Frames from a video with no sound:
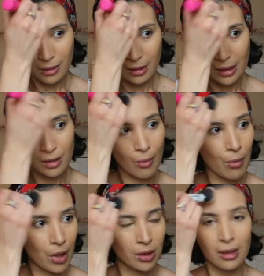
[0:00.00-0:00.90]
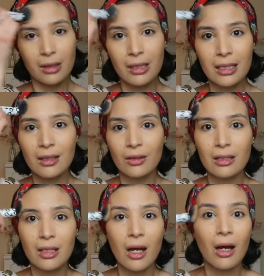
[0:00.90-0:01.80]
It's a must. This
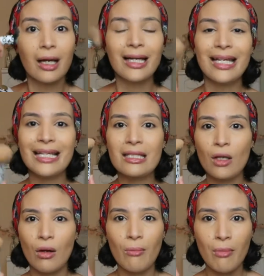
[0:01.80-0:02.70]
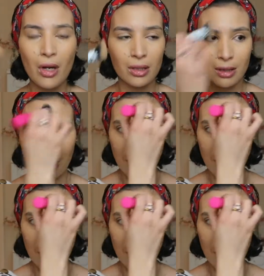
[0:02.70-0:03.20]
concealer is a must,